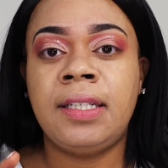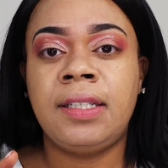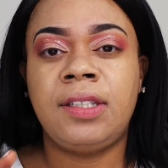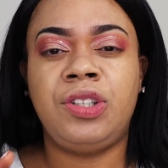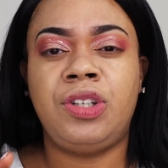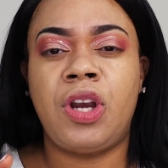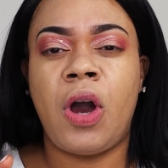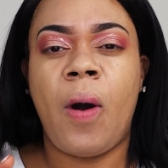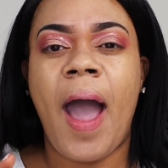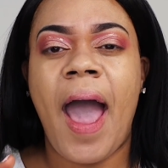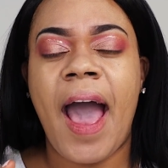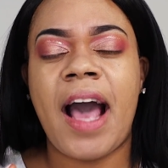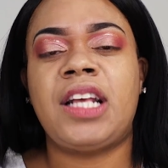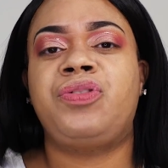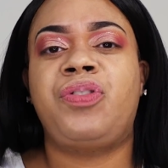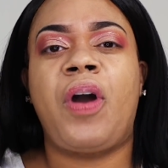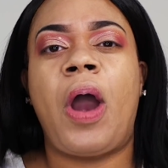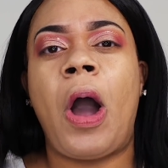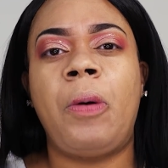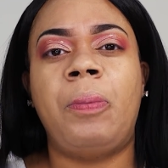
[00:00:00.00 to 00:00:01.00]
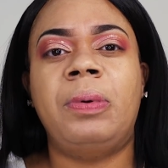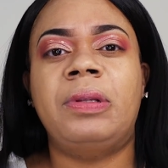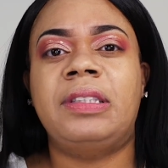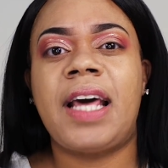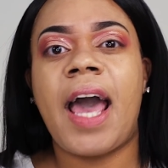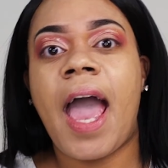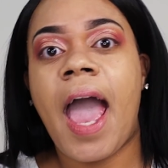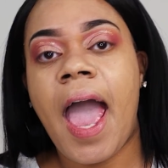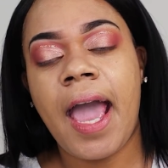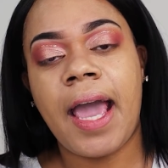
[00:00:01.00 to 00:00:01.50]
you know, ask for help and
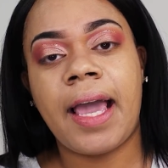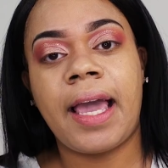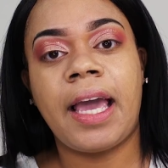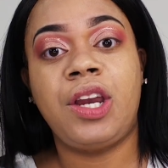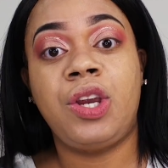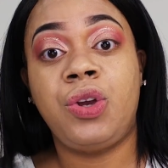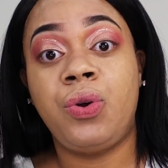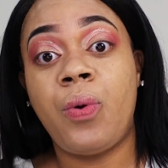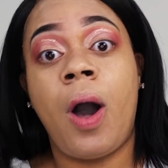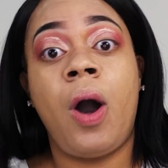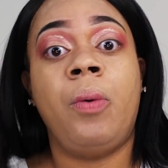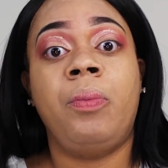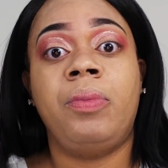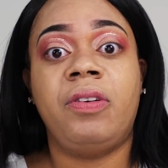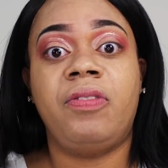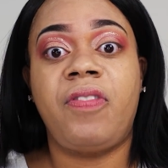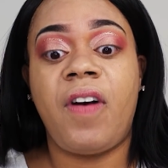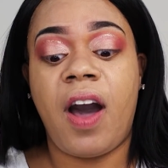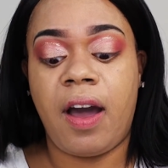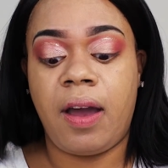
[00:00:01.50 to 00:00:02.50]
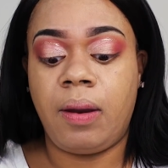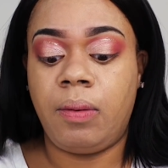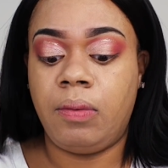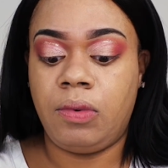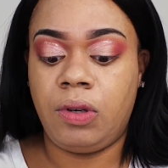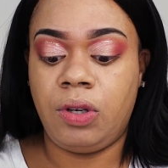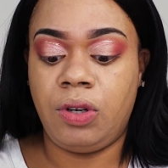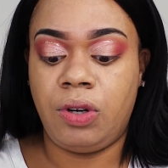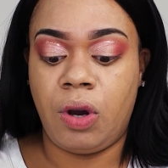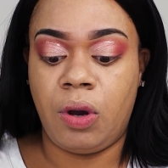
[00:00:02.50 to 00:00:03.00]
say, hey, can you help me find,
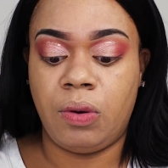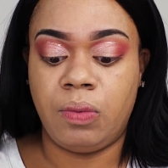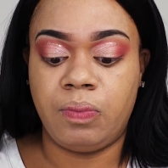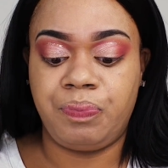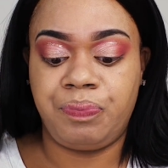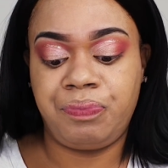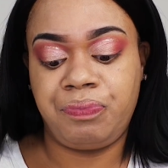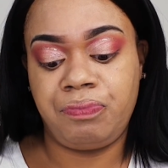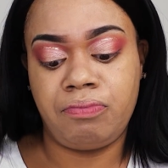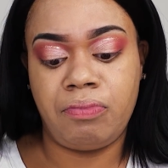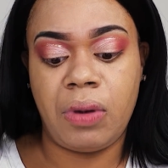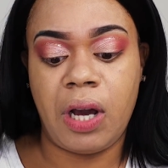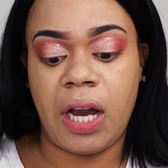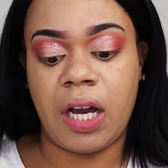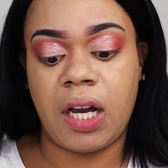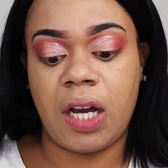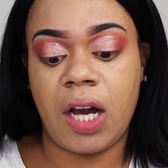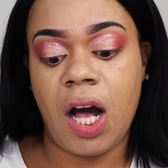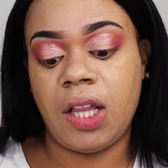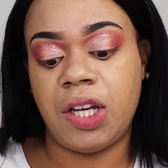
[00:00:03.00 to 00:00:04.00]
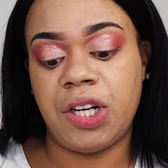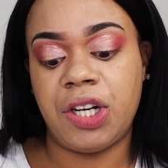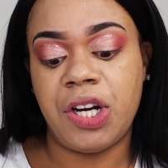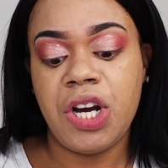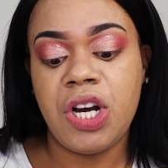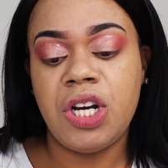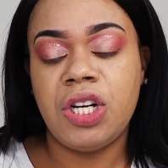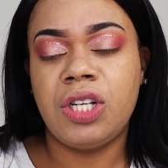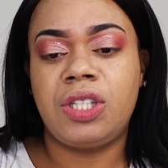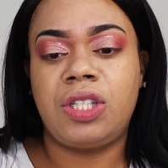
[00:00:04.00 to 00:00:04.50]
you know, my color.
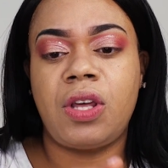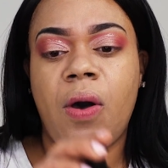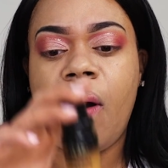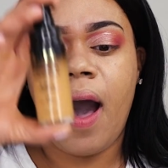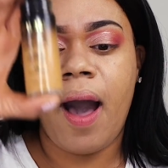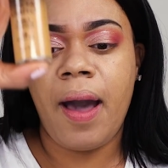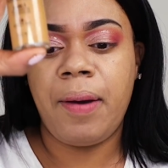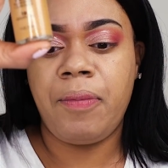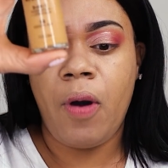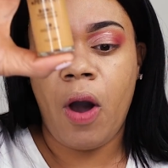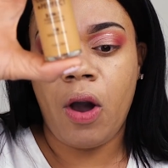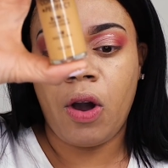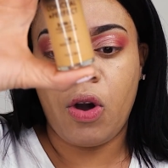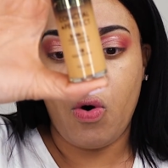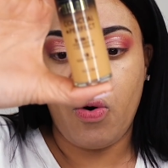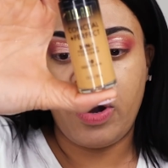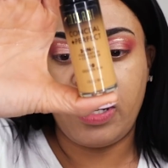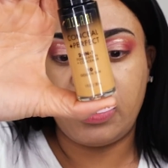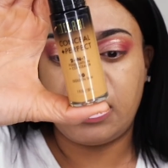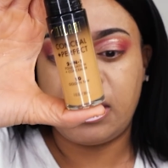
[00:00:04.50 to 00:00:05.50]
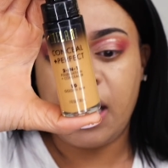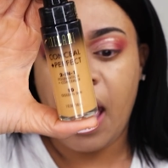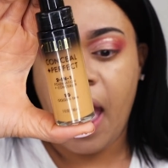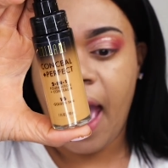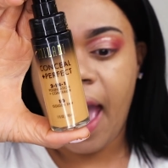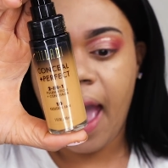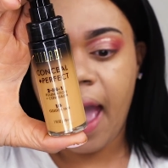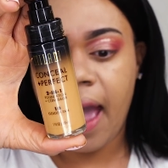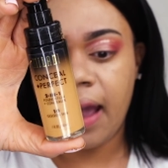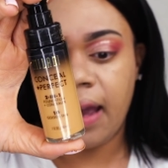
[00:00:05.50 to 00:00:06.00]
So I'm going to
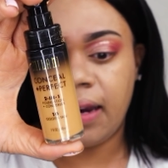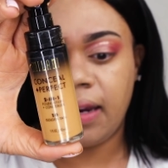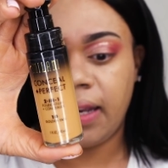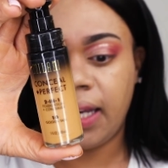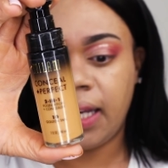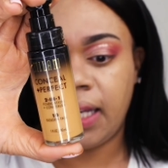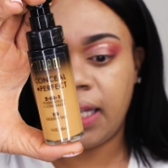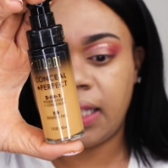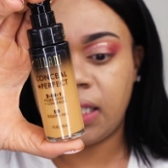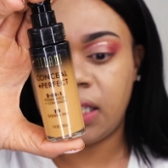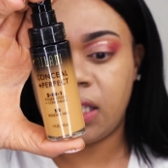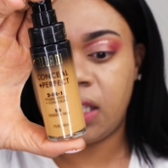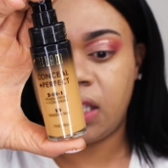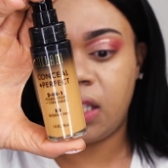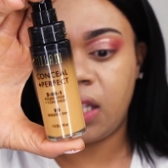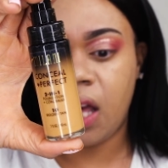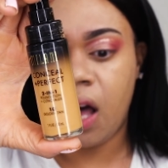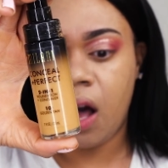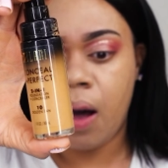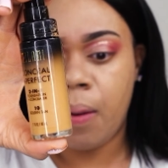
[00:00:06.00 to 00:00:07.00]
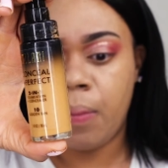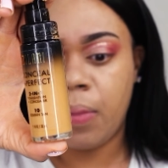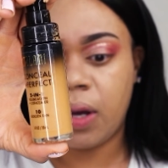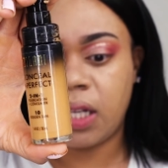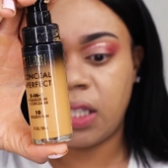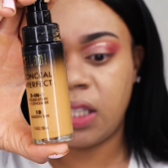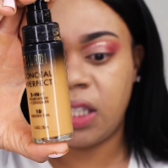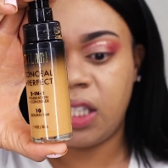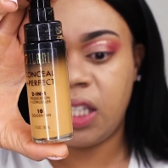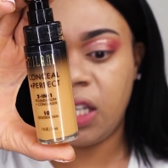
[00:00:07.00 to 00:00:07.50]
add in some
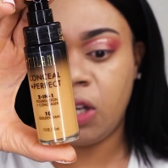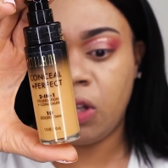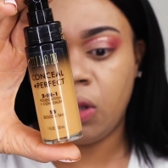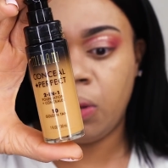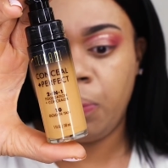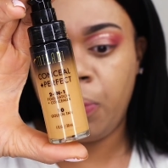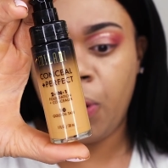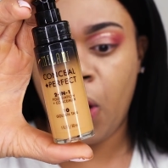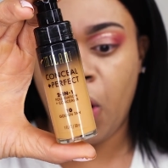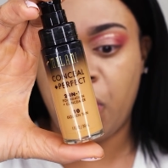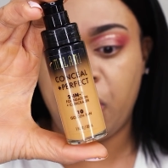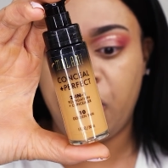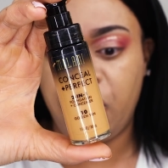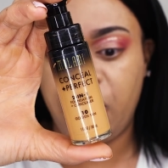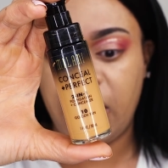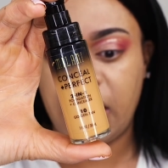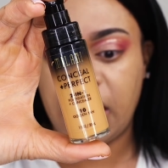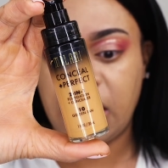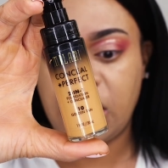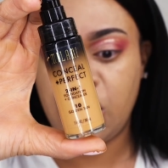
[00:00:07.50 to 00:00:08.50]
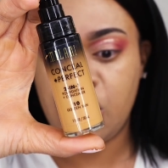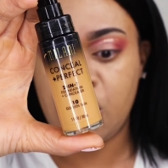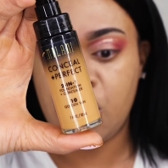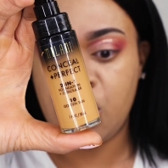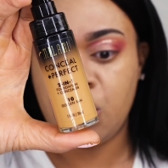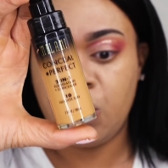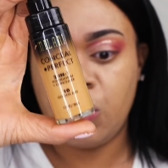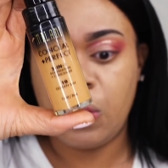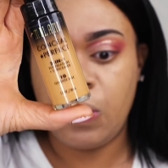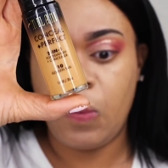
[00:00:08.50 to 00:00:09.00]
Conceal and Perfect
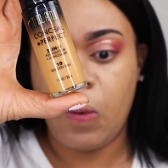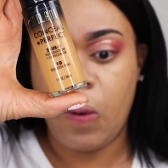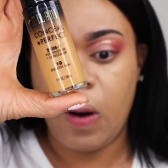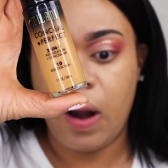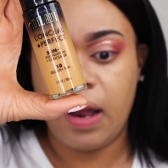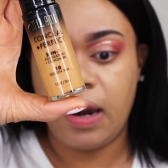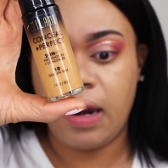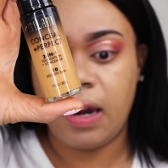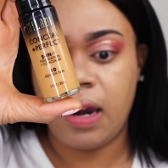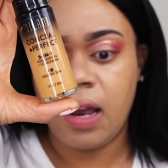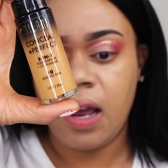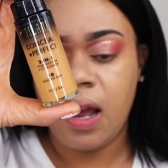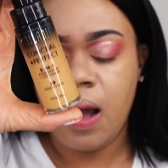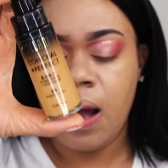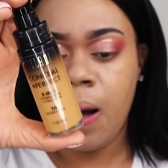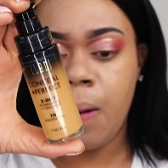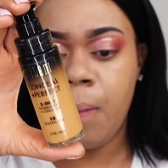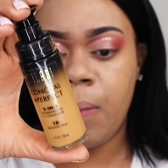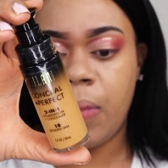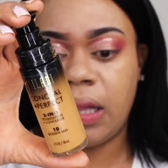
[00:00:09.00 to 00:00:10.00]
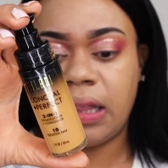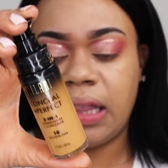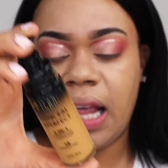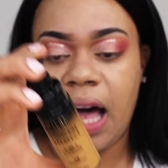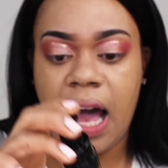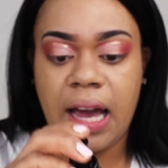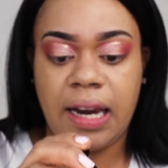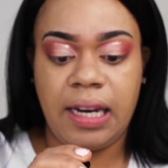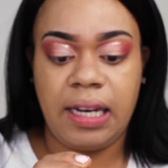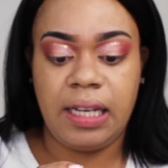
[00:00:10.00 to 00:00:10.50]
2-in-1
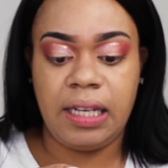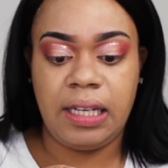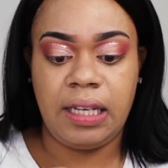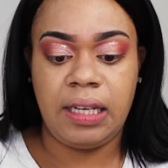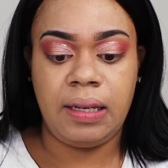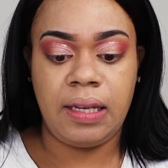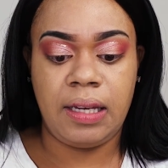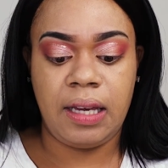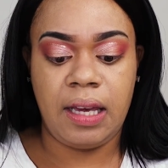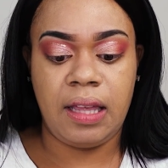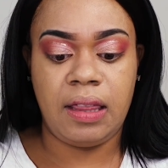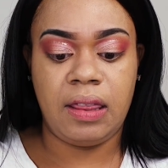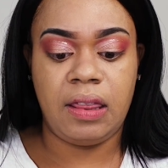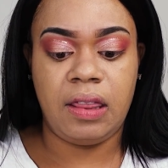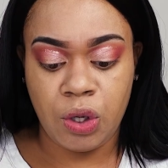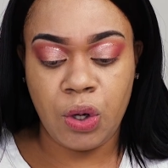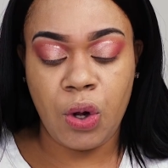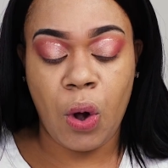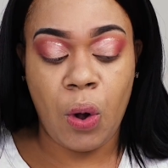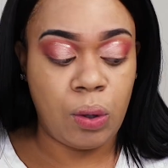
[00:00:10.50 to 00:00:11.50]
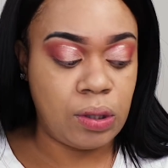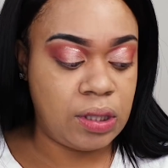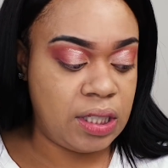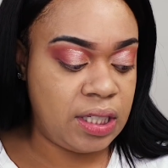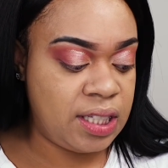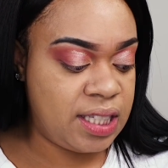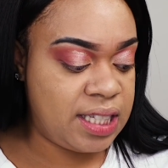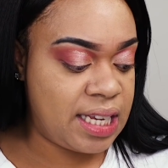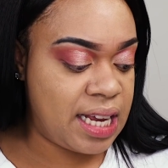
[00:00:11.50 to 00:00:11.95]
Milani in Golden